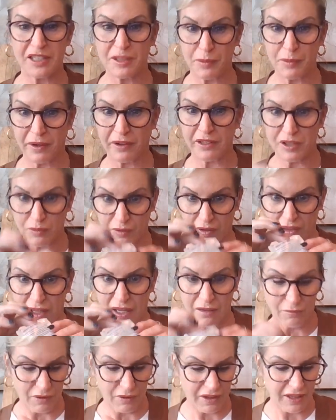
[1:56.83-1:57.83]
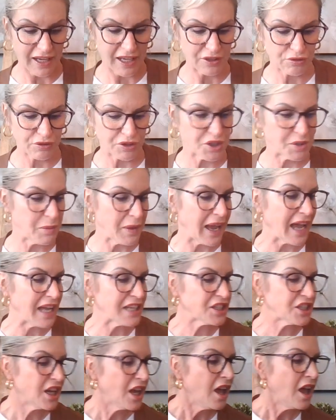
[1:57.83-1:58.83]
experience with the estrogen
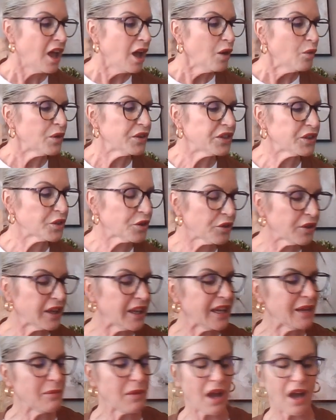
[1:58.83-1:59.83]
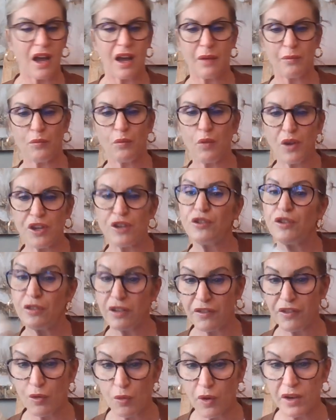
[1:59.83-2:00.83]
patch. With the cream, what you
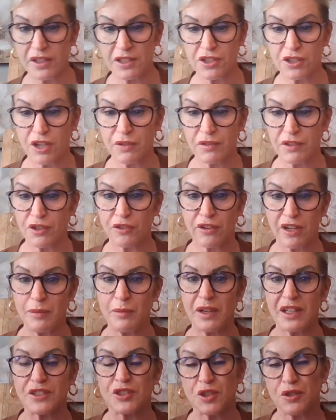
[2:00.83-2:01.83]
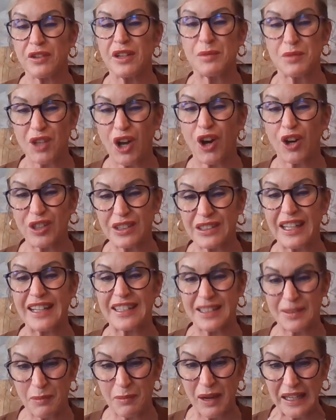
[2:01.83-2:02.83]
do if you want to start with a cream, because creams are
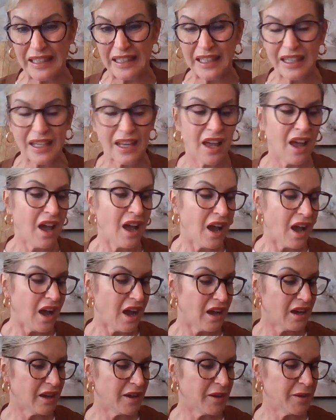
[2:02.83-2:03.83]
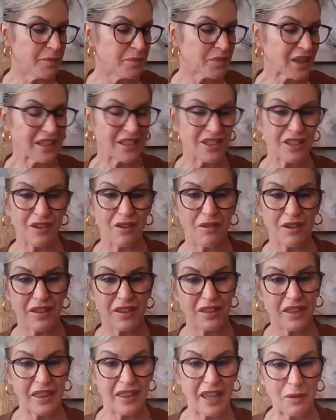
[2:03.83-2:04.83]
less money, so
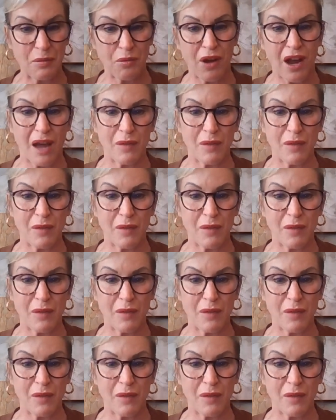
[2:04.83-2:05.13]
they